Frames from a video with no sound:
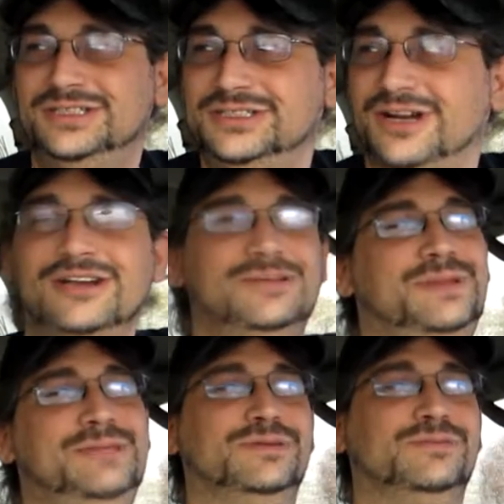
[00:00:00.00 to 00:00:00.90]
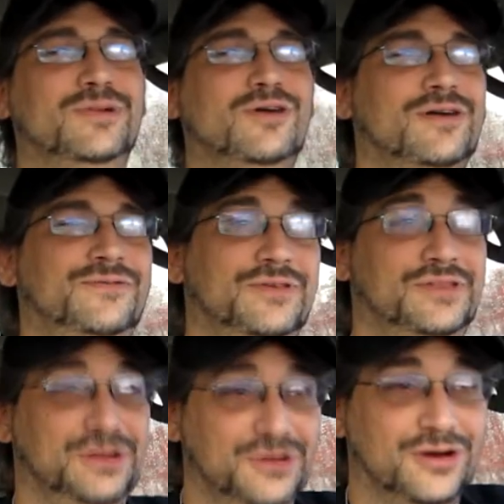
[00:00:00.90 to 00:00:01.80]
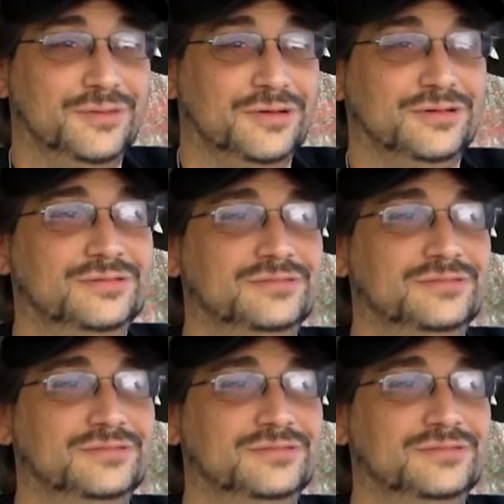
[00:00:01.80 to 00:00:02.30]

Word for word: Charge people more for the normal